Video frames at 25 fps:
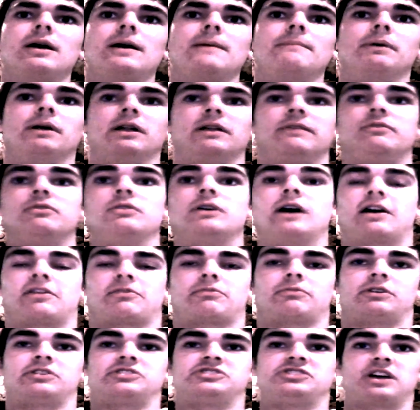But if you guys
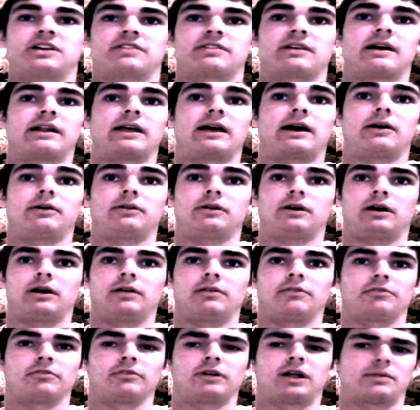want to check that out,
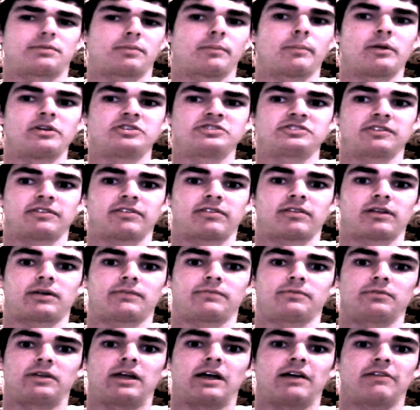there's a lot of permissions set up
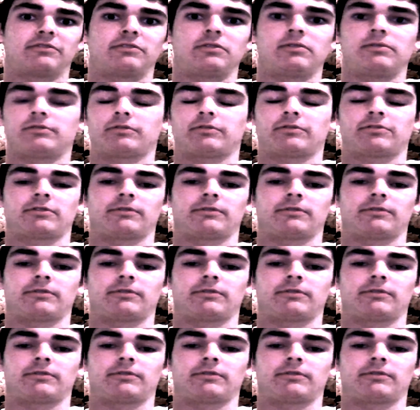for guest users.